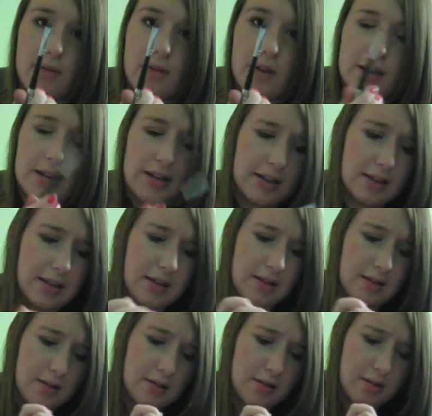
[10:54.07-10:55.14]
I need to clean
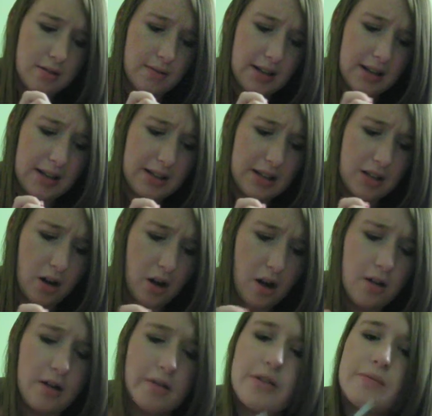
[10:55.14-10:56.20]
this too. I need to clean
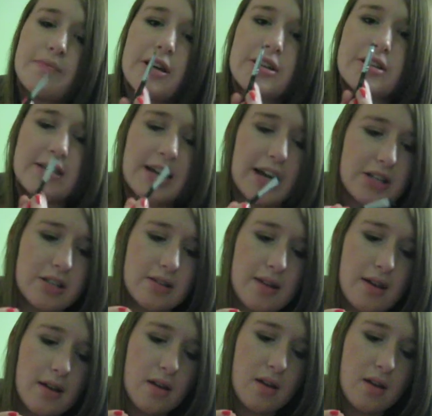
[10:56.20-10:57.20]
all of these brushes actually,